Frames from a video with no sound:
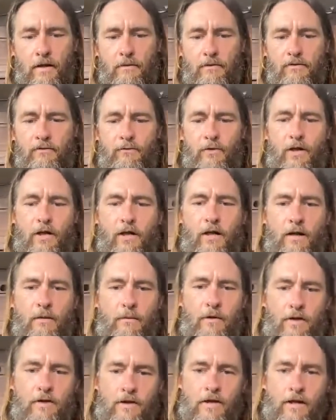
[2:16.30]
was fun. I
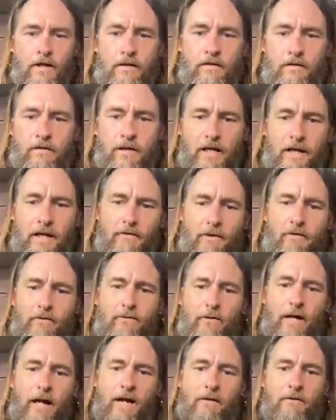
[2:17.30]
want to thank Kevin
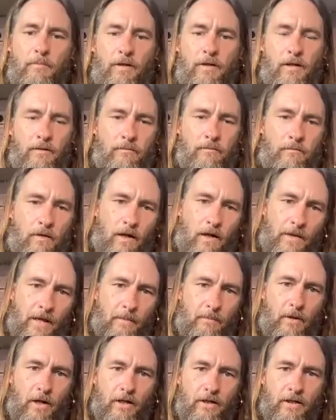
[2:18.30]
for having me on
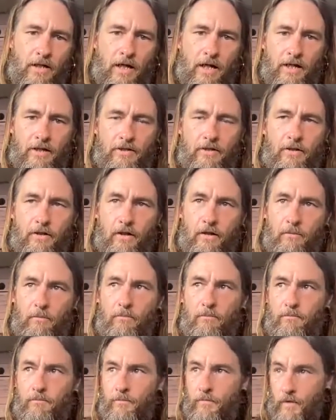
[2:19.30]
that podcast.
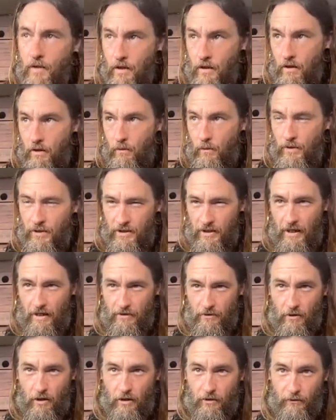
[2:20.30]
We sat
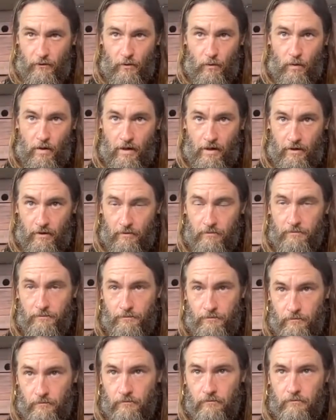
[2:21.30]
and talked for a while
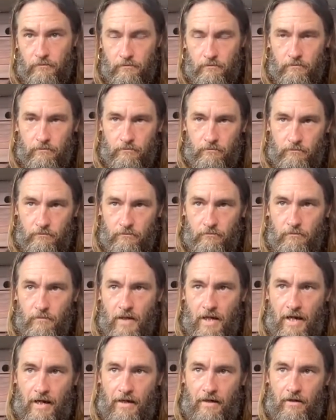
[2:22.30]

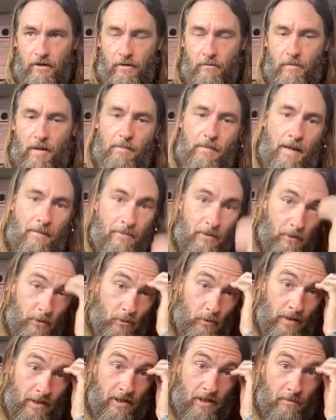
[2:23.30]
and, I'm happy with
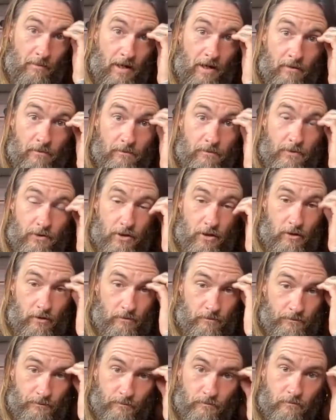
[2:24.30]
the way it came out.
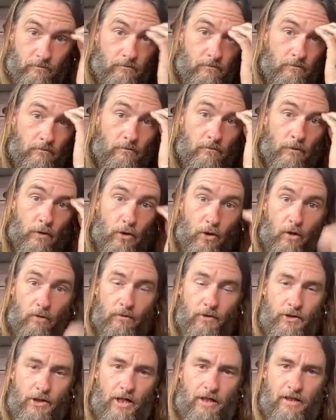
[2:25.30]
So go
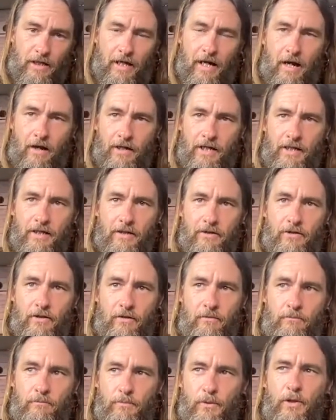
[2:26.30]
over and check that out. He does
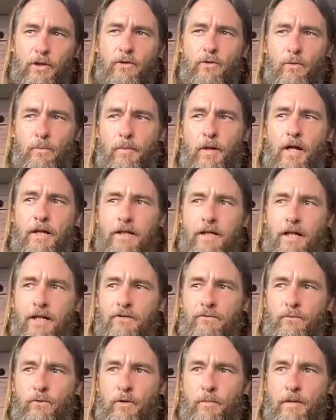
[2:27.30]
a pretty cool
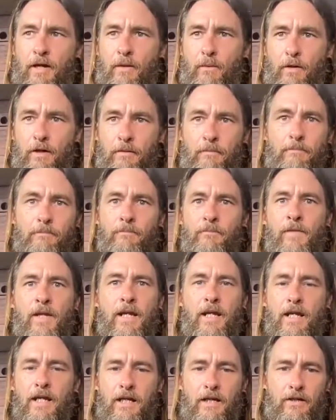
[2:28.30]
podcast format where
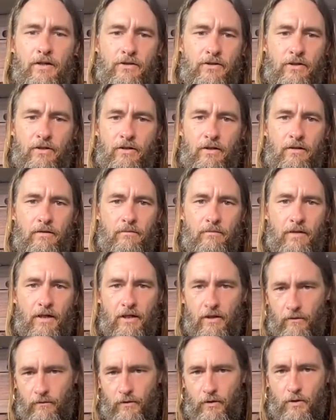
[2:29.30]
he just
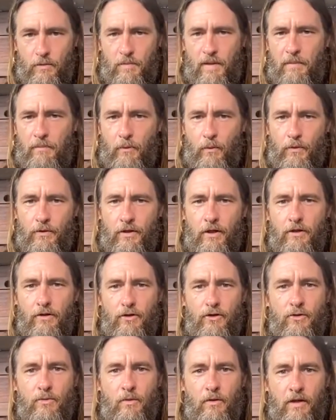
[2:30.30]
interviews people with
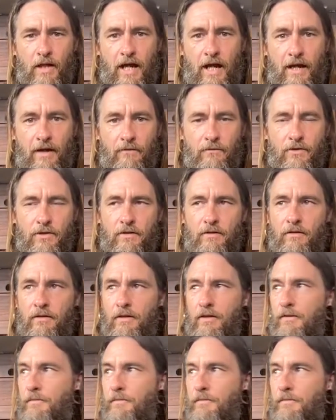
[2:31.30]
unusual lives,